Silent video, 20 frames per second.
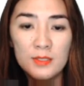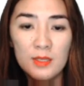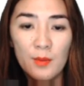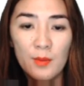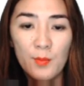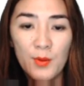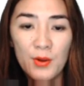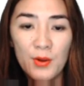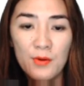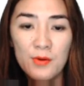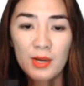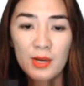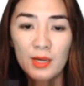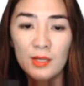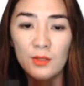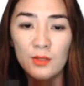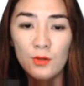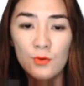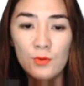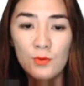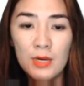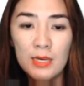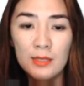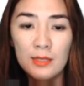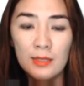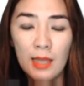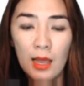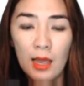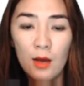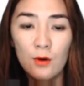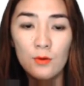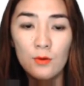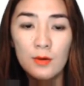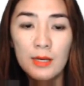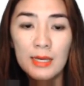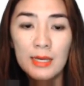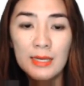appearing in green now,